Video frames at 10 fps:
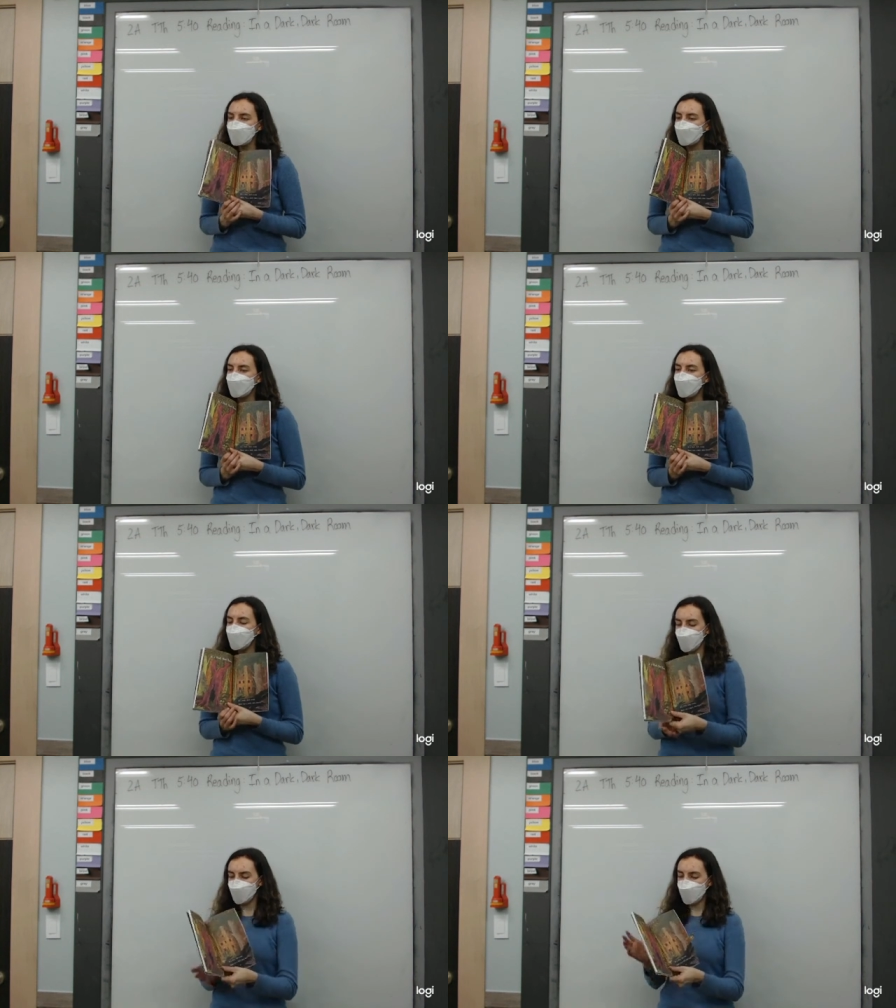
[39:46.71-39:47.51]
or
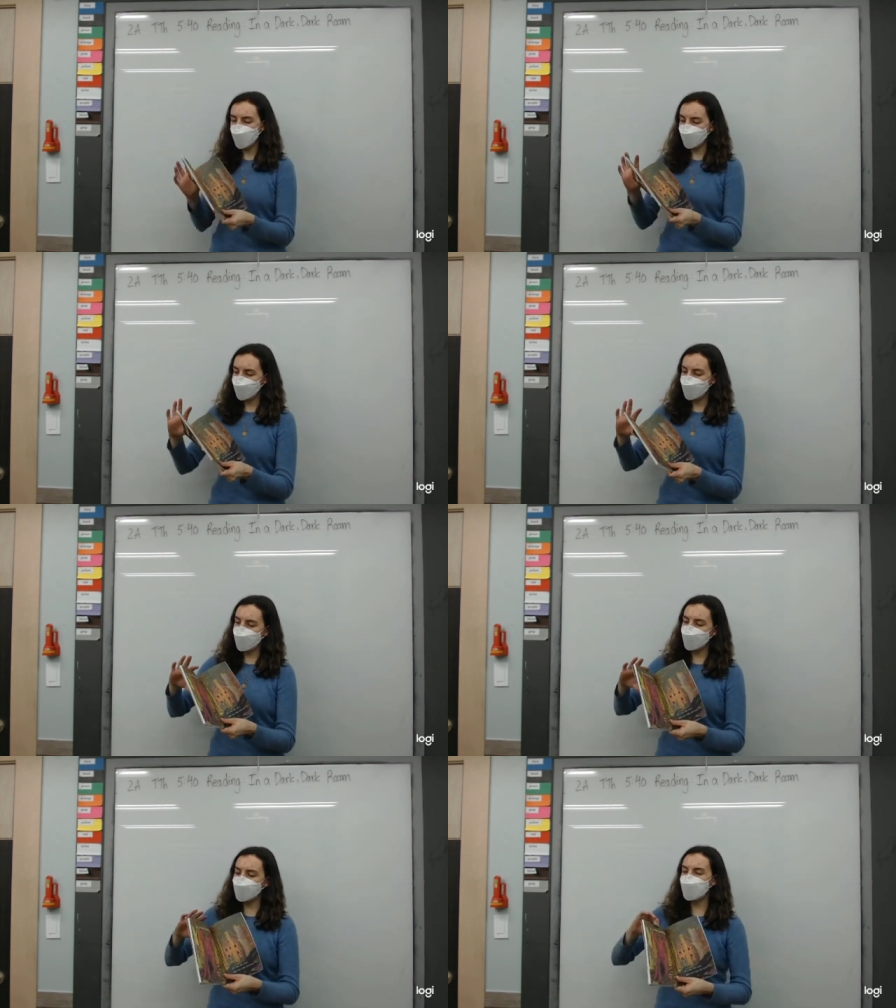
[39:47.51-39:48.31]
whatever
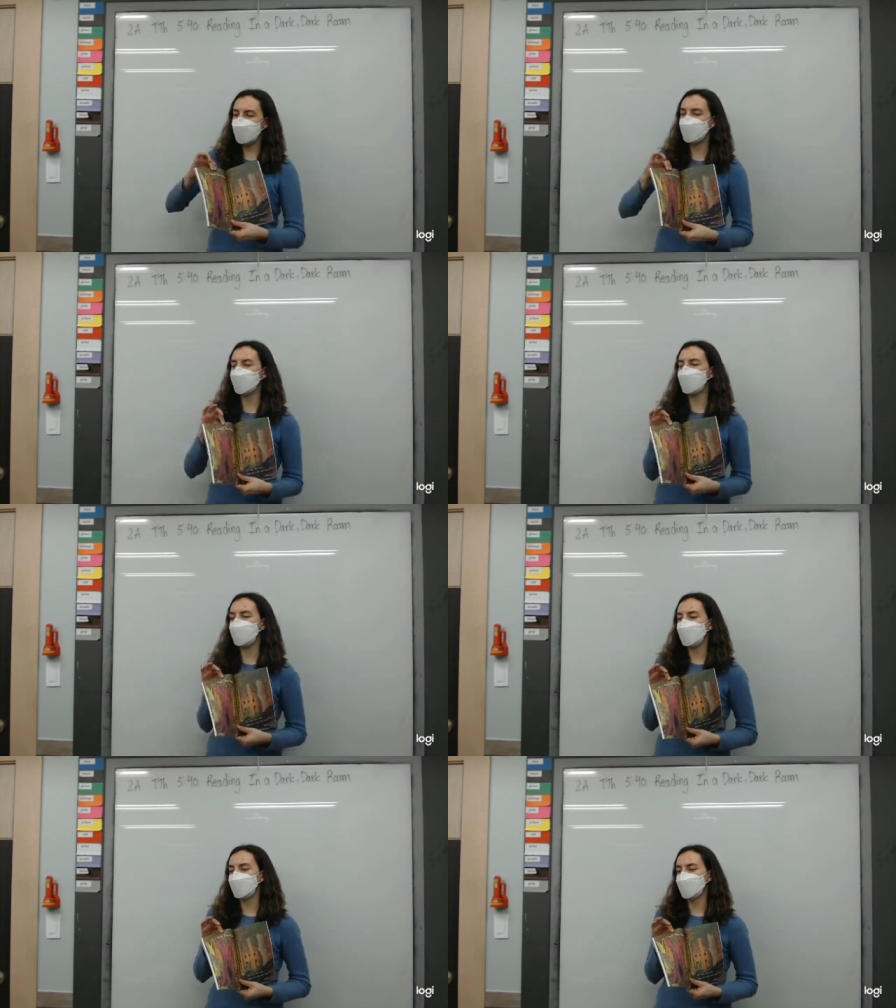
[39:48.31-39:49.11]
page in a dark,
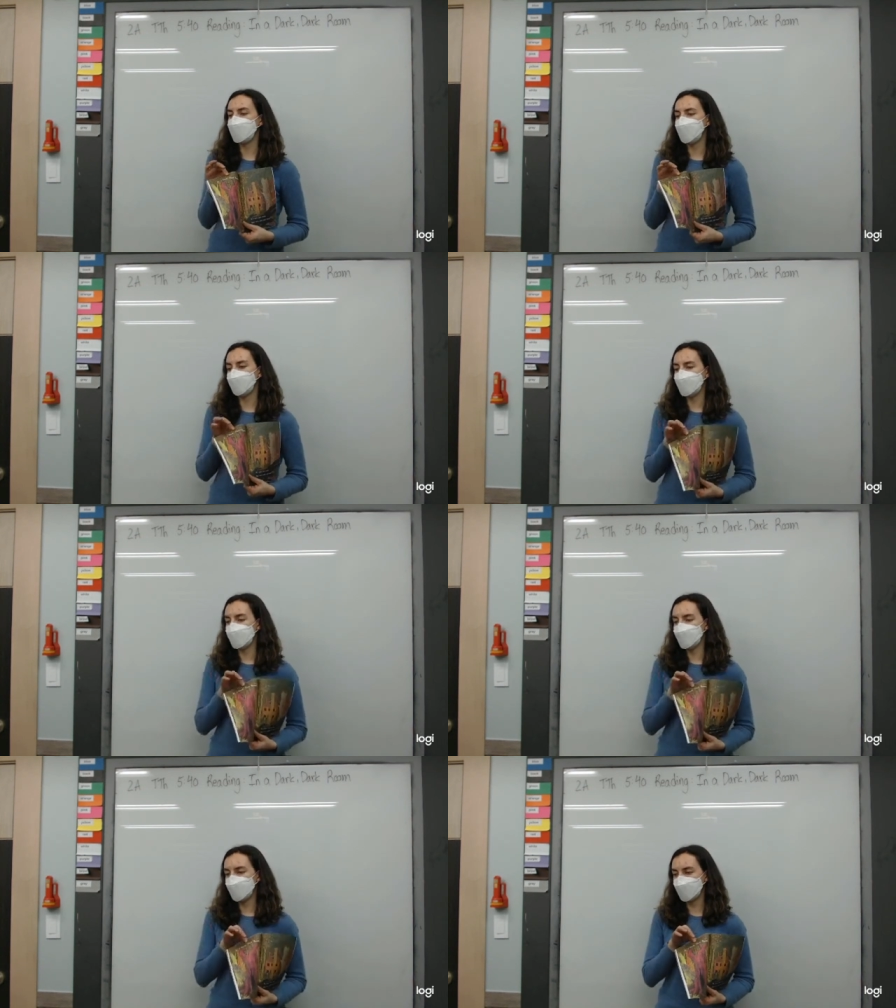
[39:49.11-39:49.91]
dark room
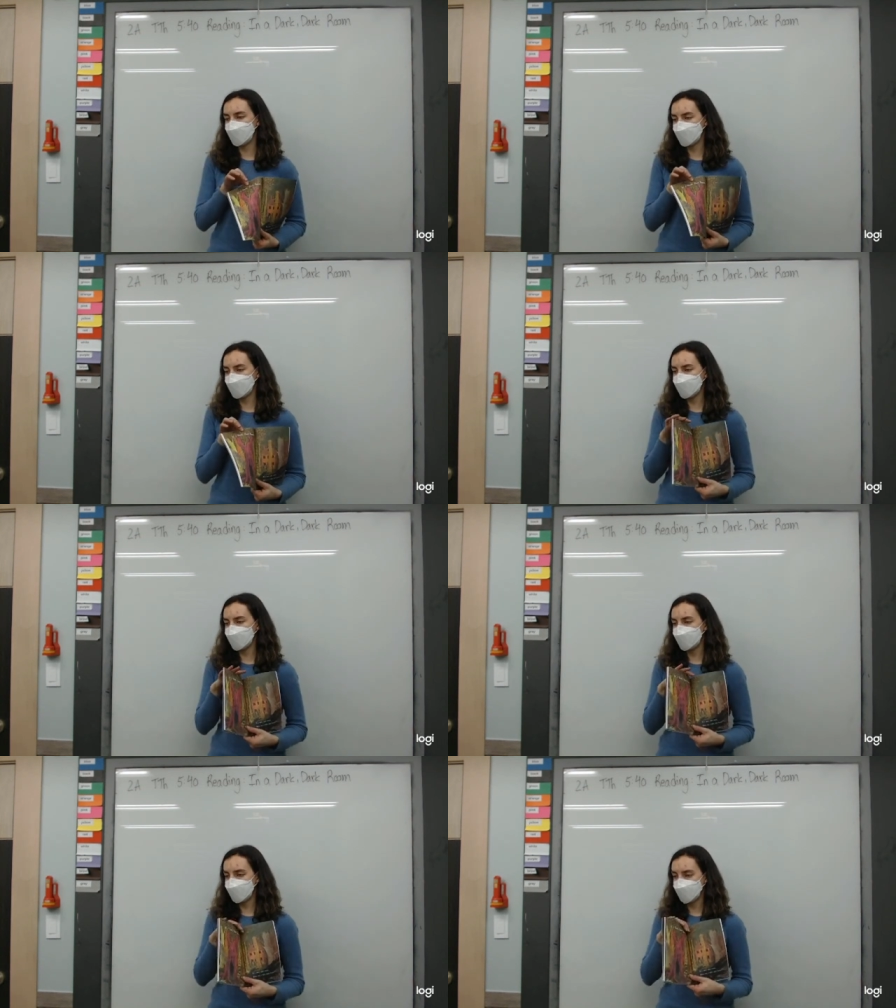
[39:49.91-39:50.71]
starts.
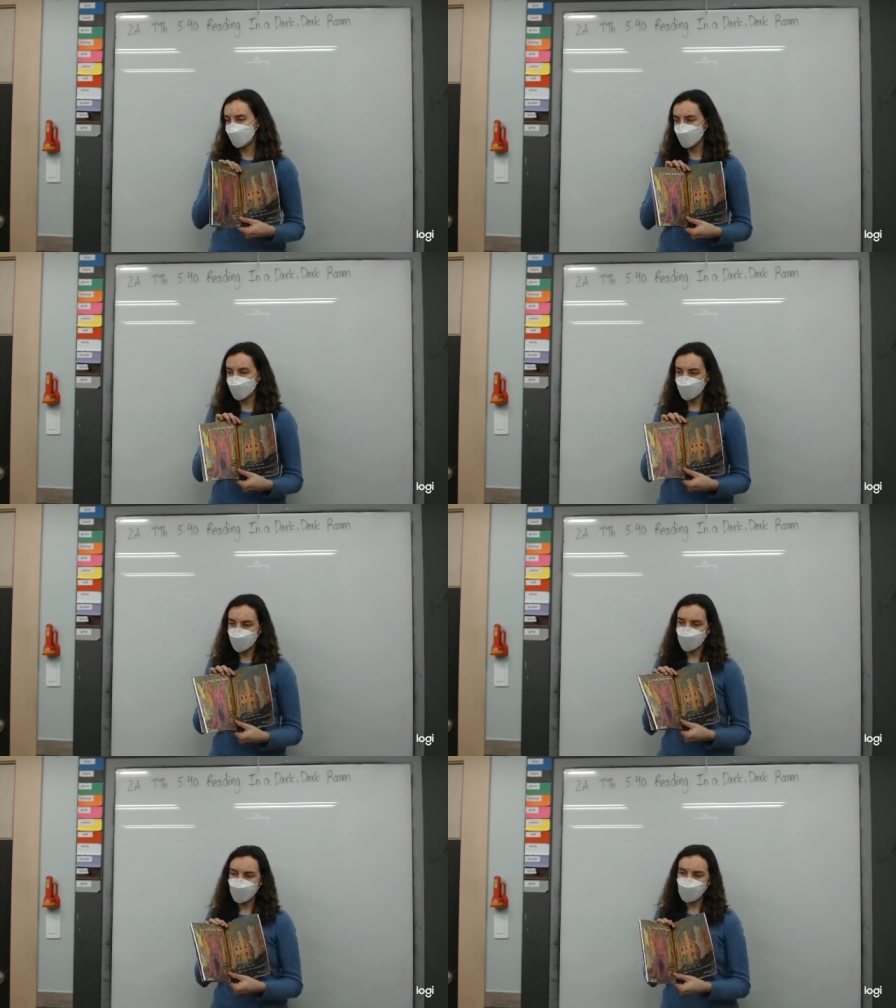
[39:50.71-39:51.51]

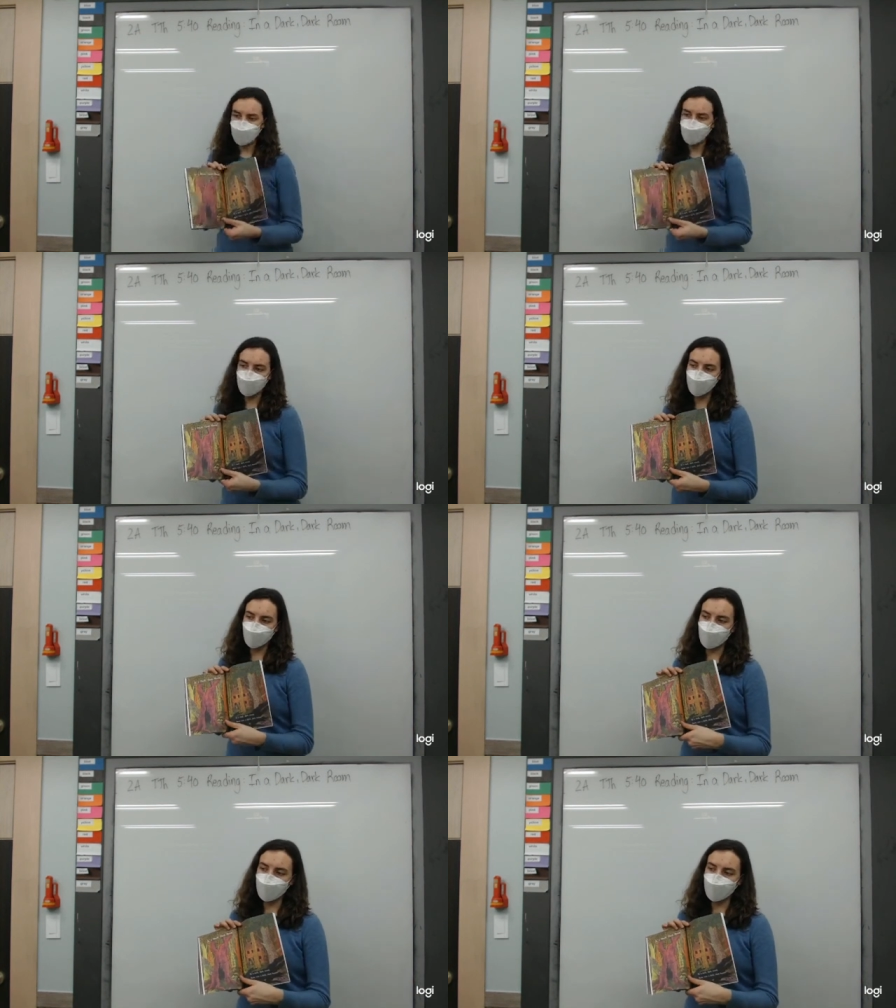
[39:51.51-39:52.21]
Dark, dark room.